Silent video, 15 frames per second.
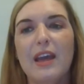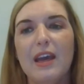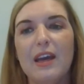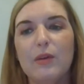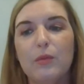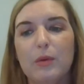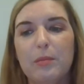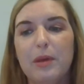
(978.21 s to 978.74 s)

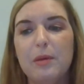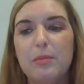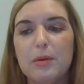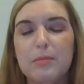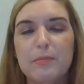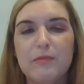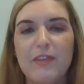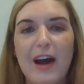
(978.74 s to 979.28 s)
And when
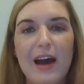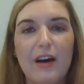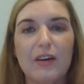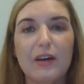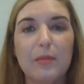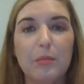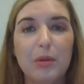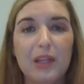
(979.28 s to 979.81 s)
people file
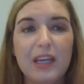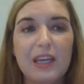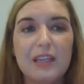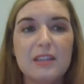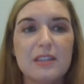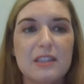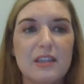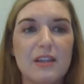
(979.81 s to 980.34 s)

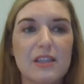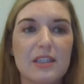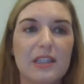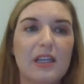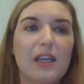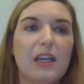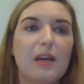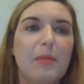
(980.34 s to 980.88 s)
complaints to the
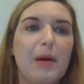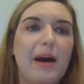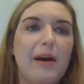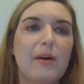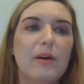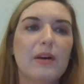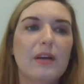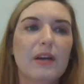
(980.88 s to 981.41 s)
city
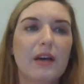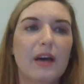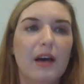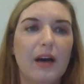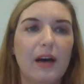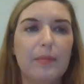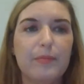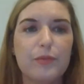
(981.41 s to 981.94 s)
about
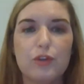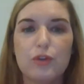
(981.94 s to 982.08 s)
um,